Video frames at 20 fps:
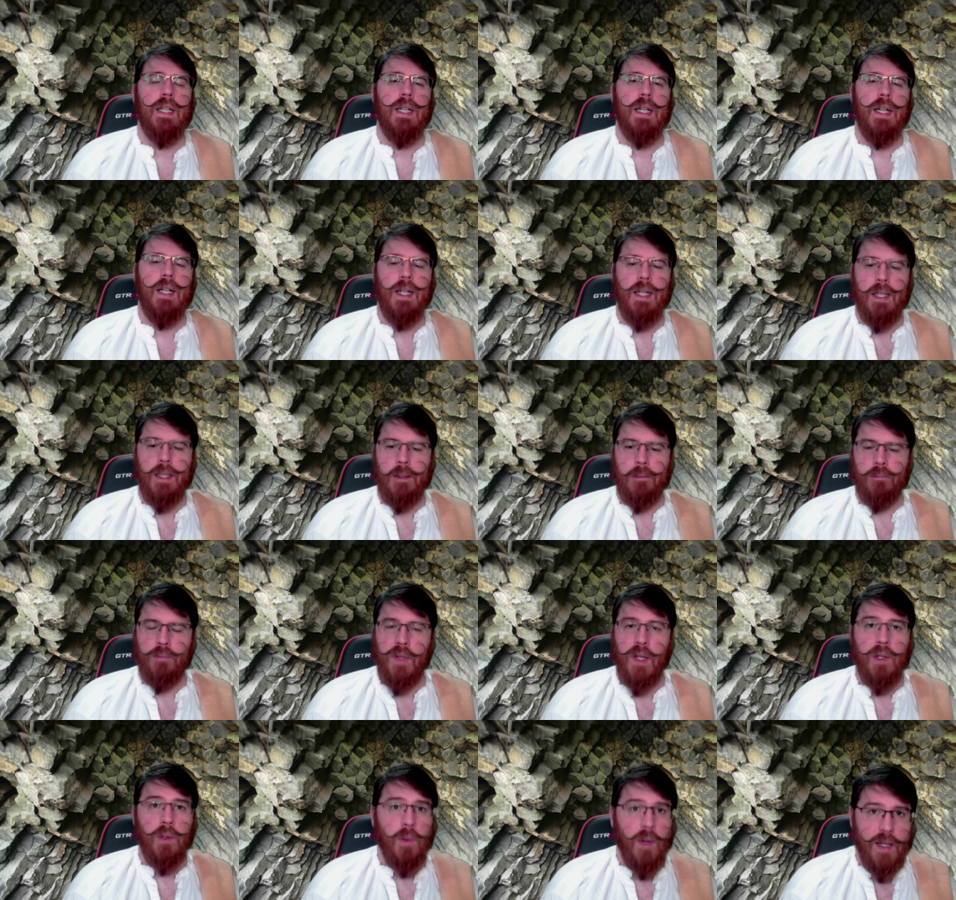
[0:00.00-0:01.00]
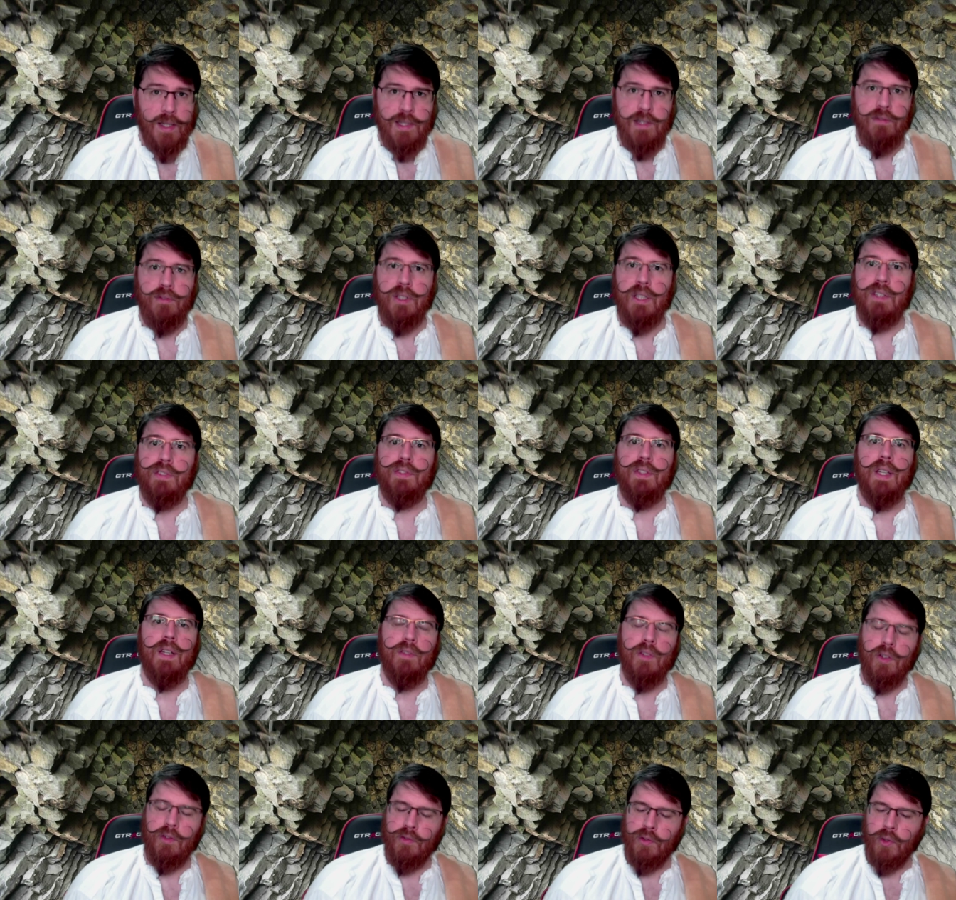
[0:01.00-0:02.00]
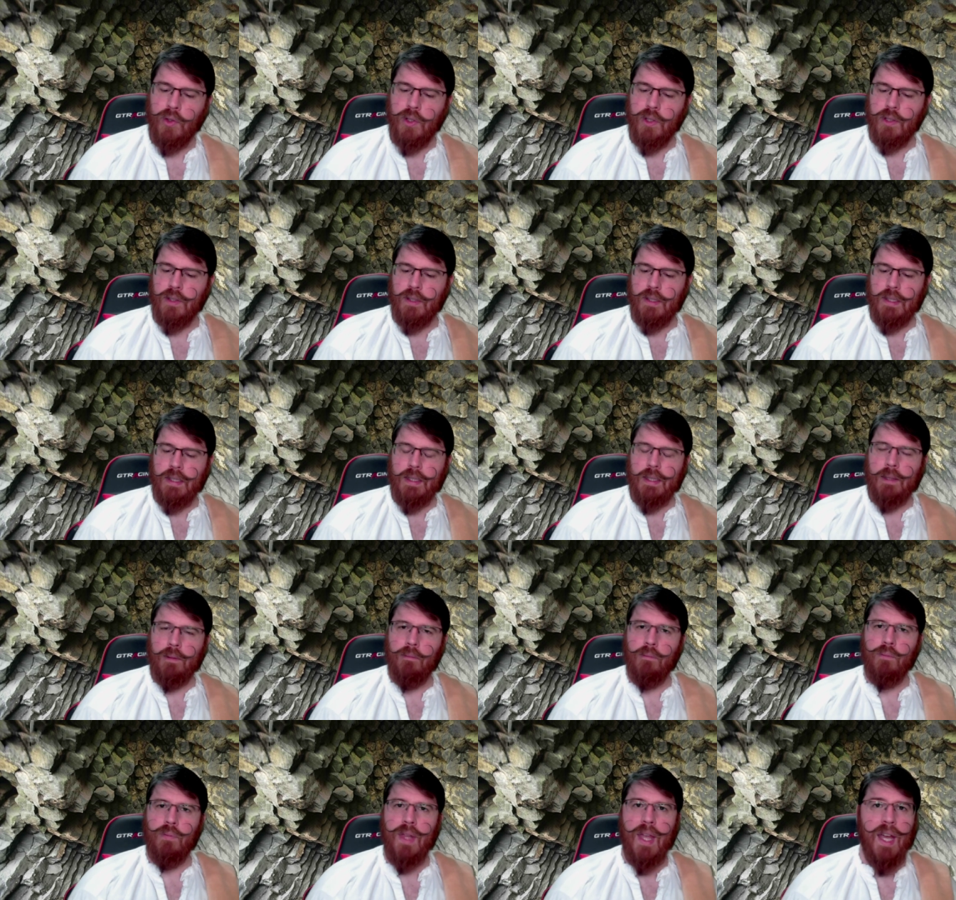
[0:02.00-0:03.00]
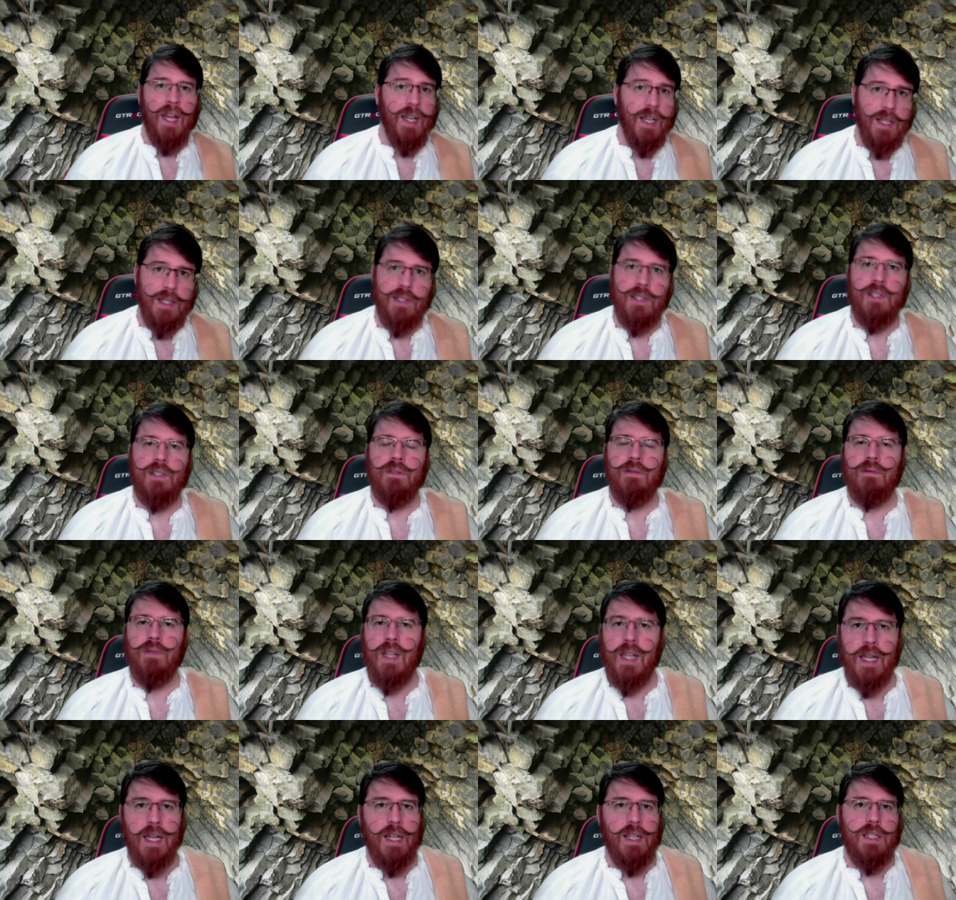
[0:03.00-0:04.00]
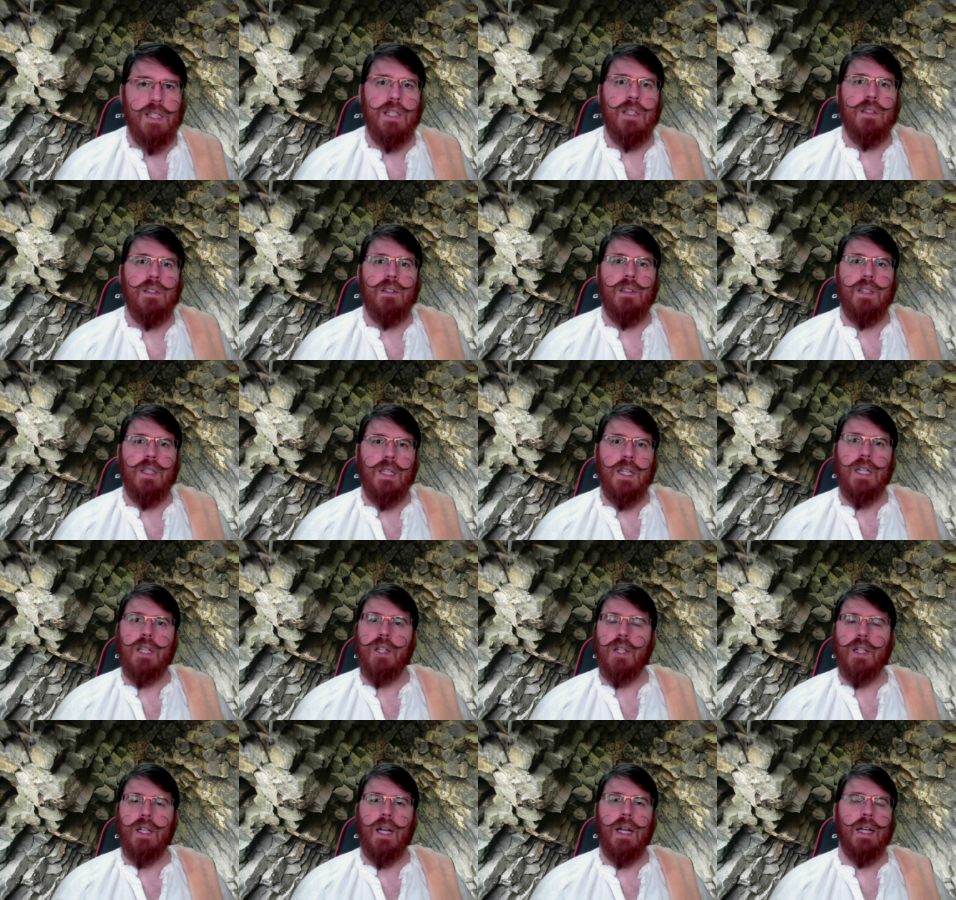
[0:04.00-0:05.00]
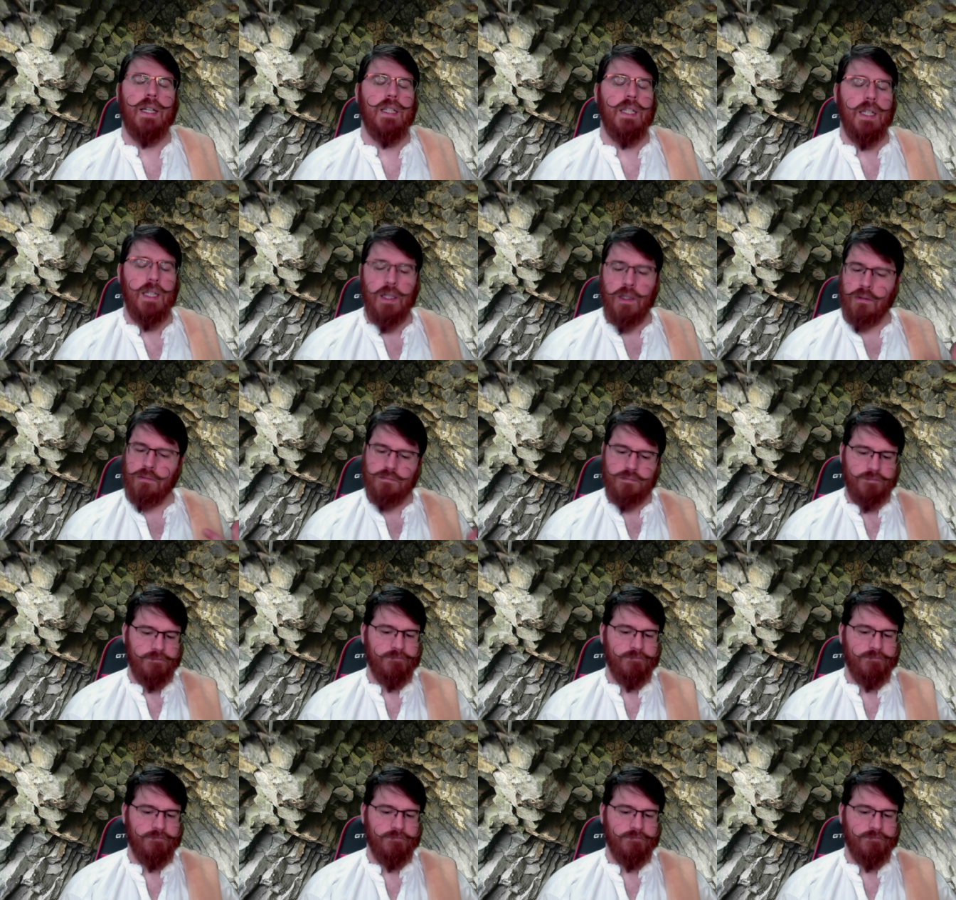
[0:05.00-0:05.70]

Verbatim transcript: um, aggressively flavorful um, anise hit in your cocktail,